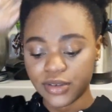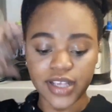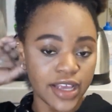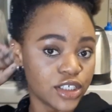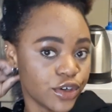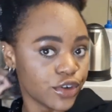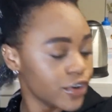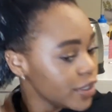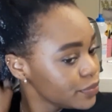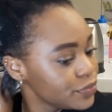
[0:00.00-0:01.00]
use as your
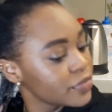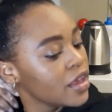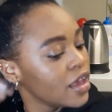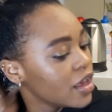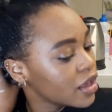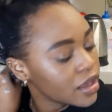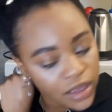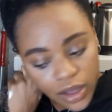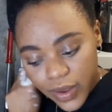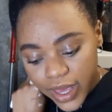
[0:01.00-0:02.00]
cream,
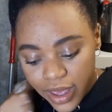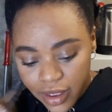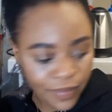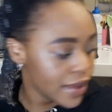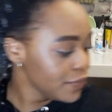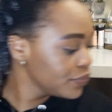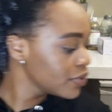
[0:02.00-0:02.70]
go ahead, man.